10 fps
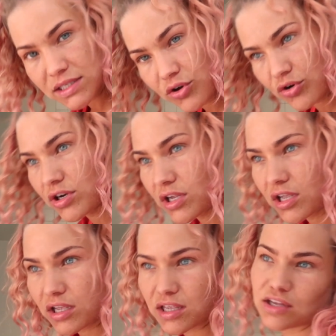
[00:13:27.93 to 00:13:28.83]
still
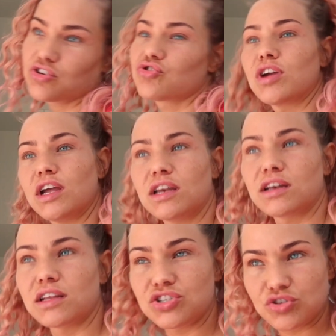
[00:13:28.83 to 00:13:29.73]
hurting. I can't train
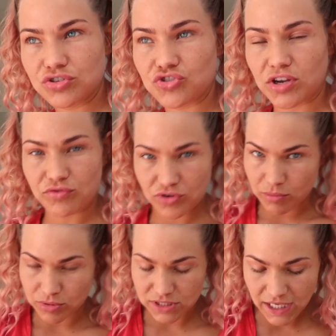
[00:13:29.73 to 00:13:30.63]
and I shouldn't train for a
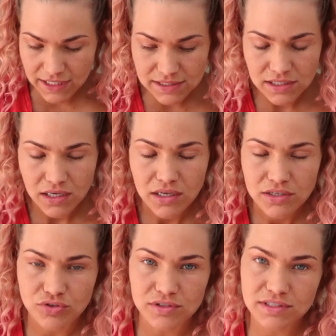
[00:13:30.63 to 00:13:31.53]
couple of days.
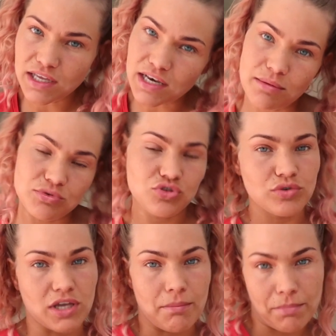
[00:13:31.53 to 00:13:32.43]
So instead, I'm
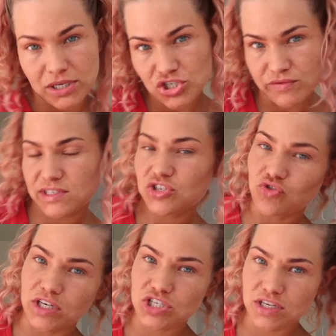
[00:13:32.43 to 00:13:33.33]
doing a bunch of
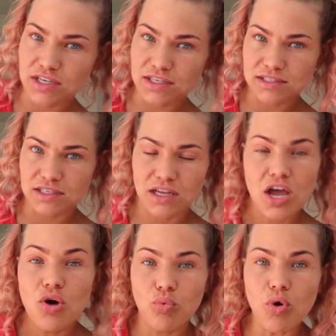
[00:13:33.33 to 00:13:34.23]
stretches
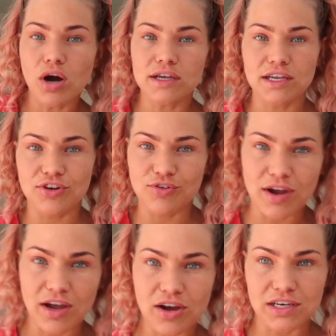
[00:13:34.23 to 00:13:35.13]
and walking
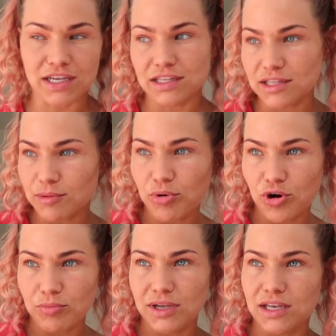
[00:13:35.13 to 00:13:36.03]
around like in the
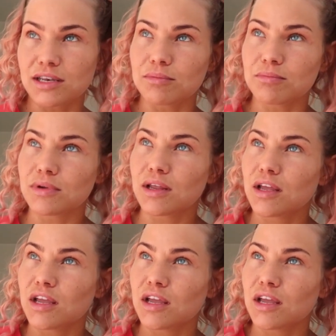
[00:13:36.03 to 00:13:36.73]
apartment